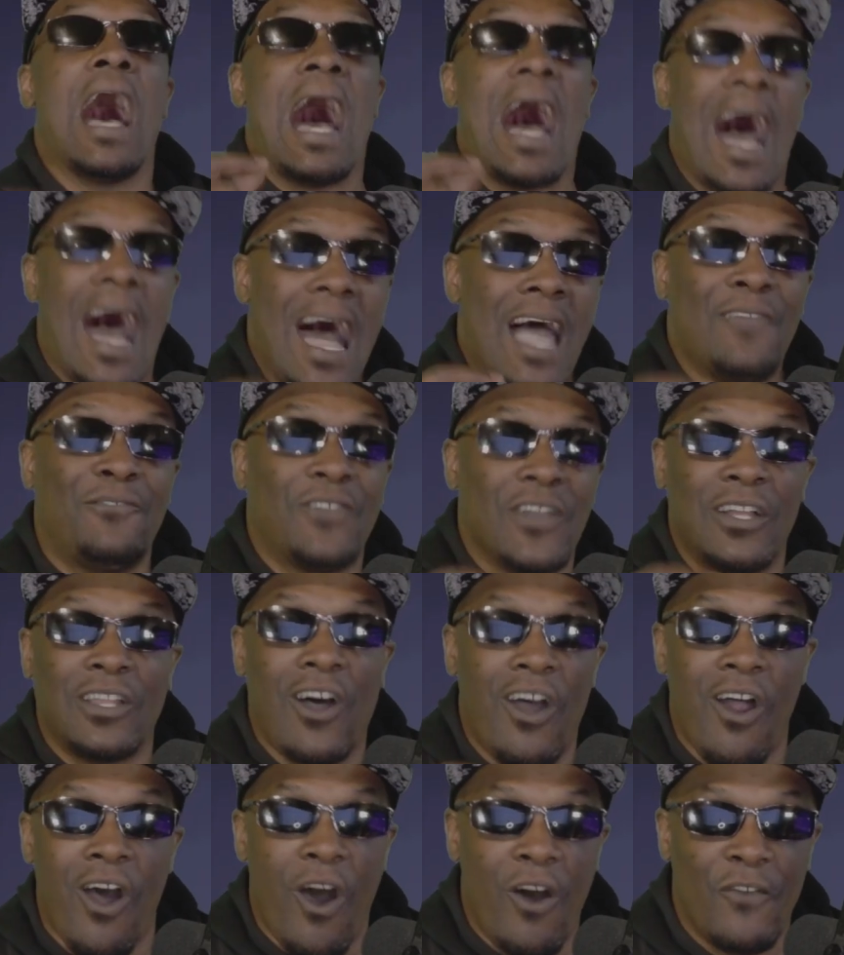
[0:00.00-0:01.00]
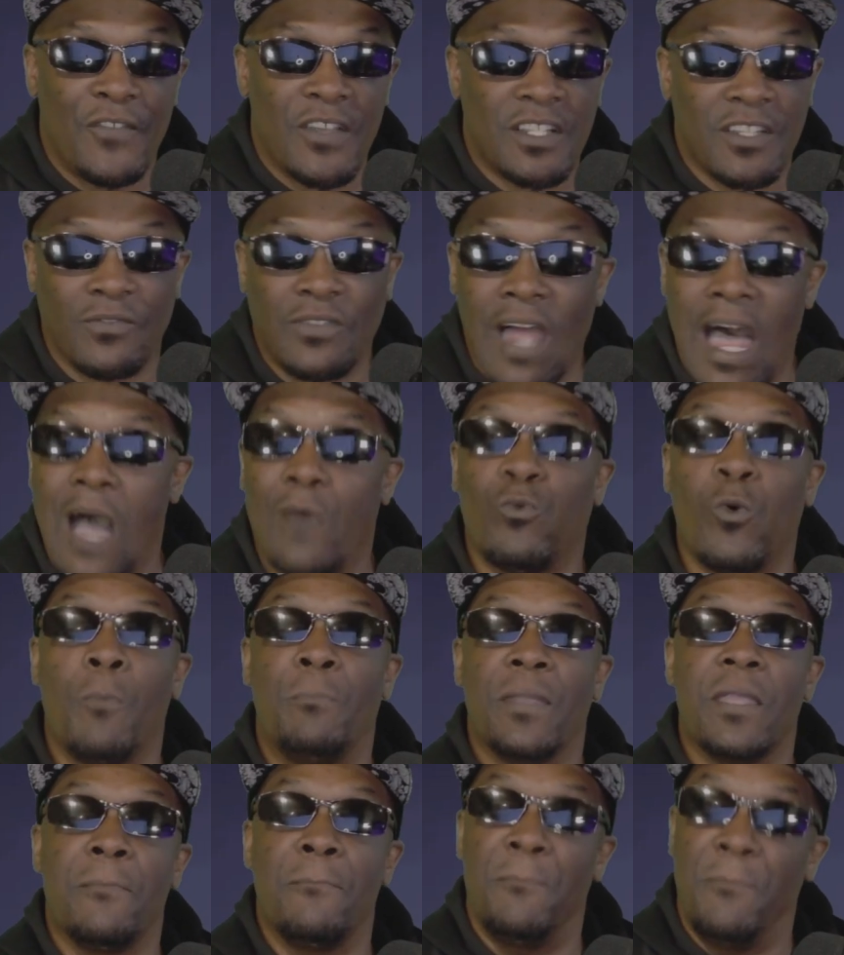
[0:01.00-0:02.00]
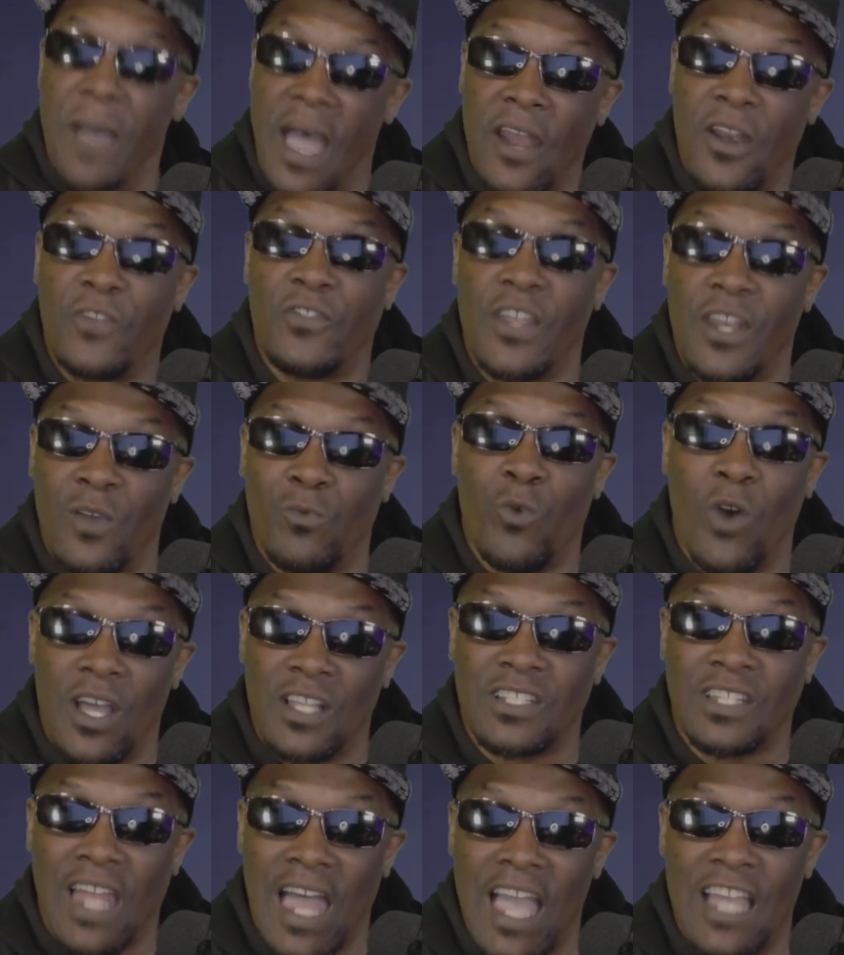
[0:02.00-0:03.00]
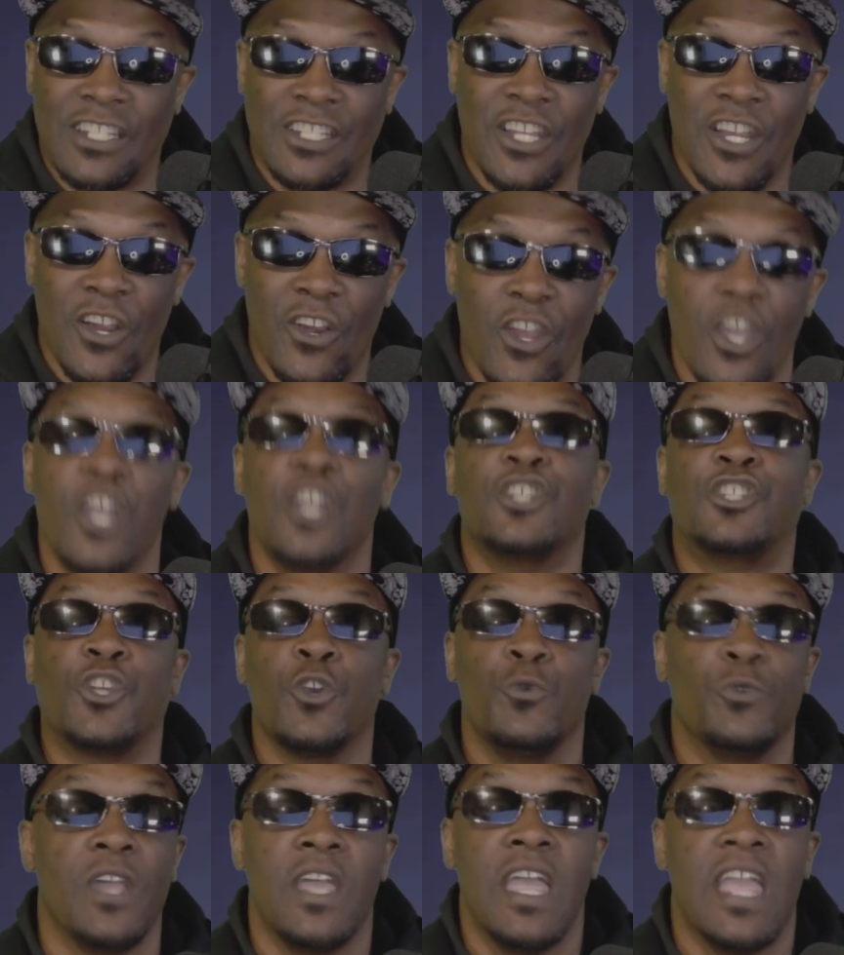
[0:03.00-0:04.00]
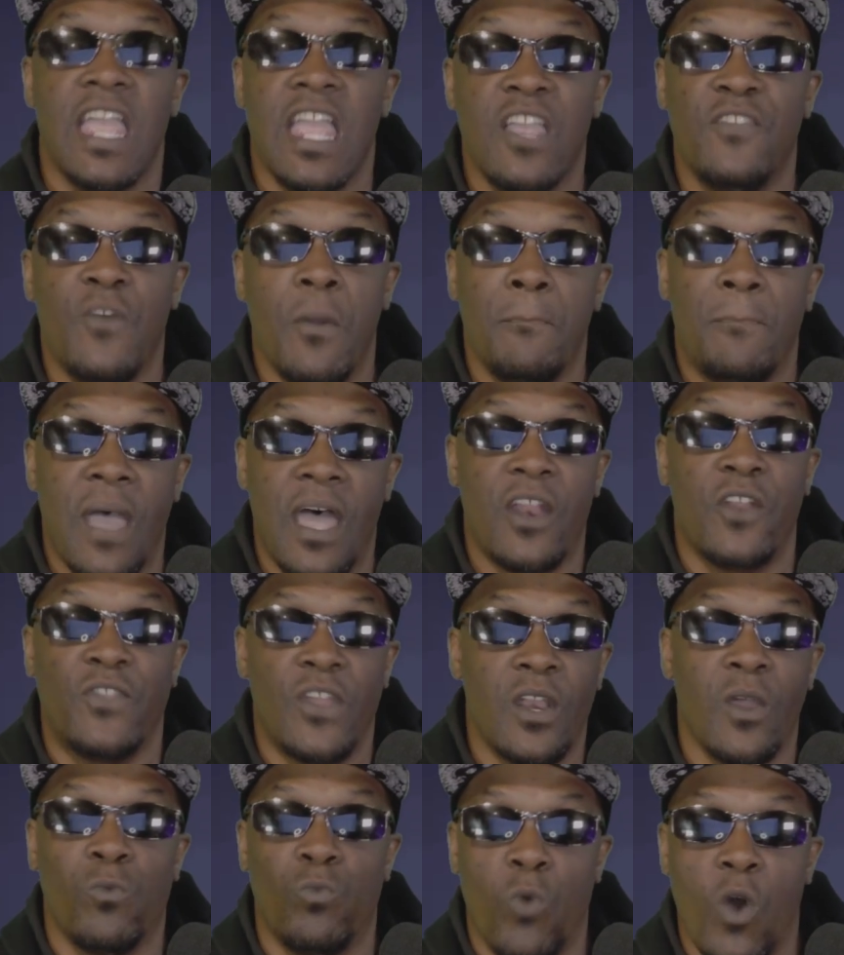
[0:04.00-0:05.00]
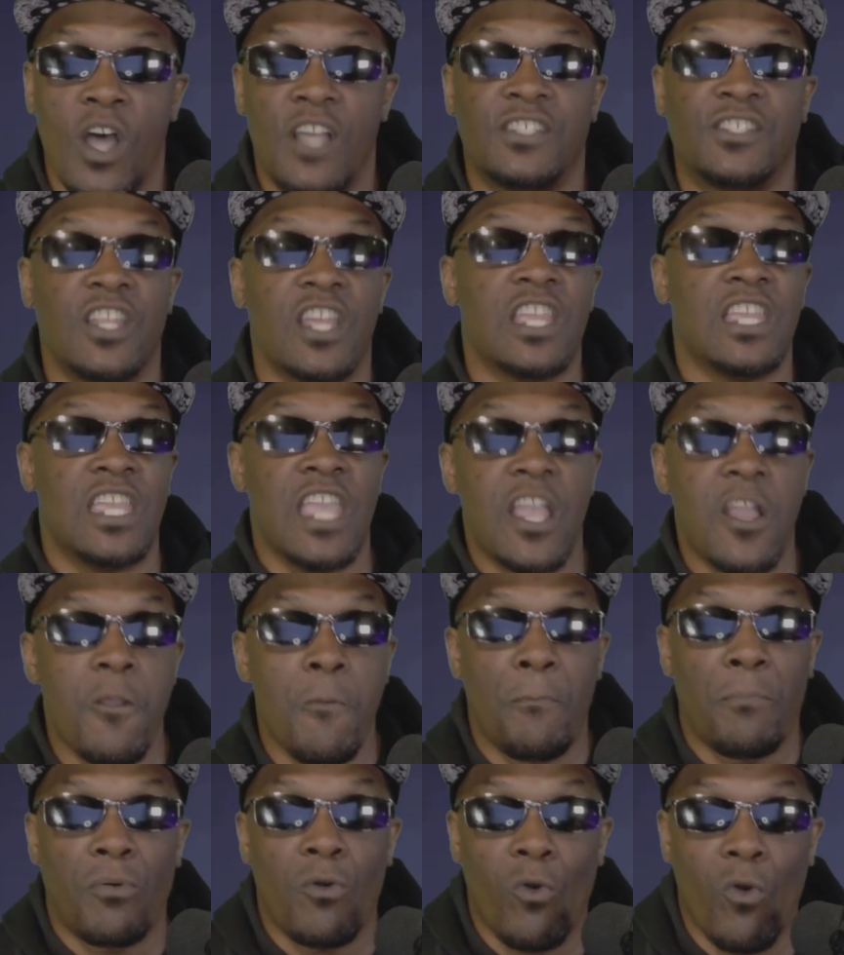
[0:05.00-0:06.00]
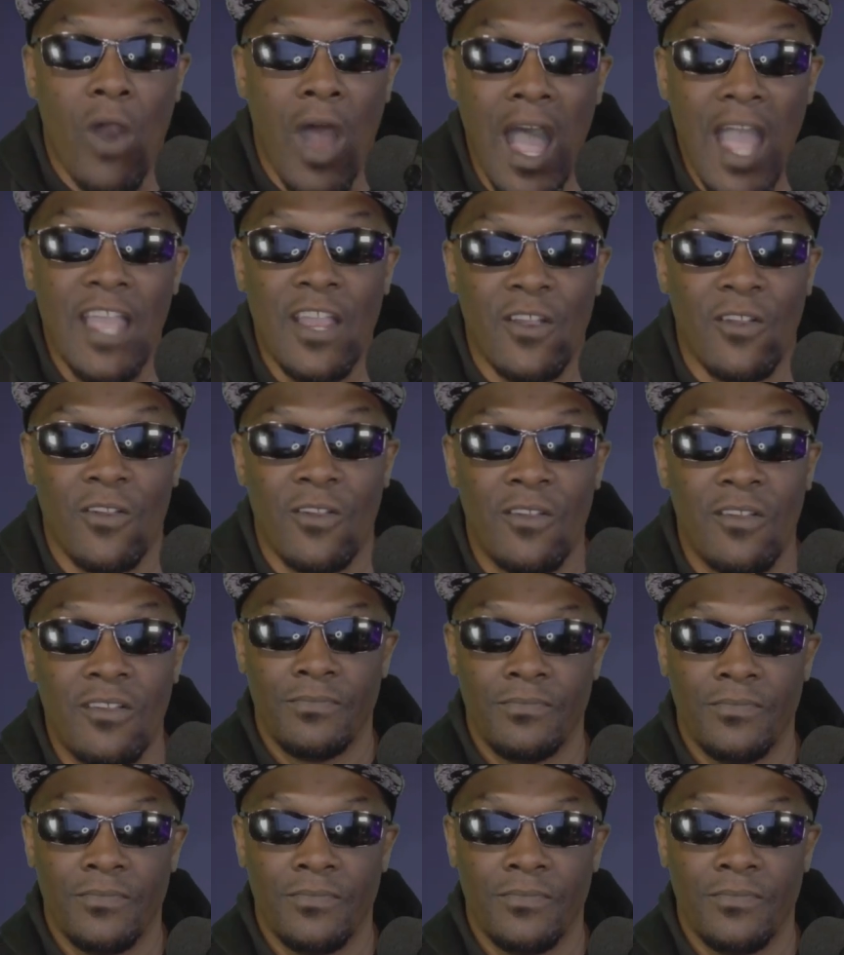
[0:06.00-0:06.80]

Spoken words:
I feel our offensive line will be better than it was last year. Shoot, even better than it was the year prior.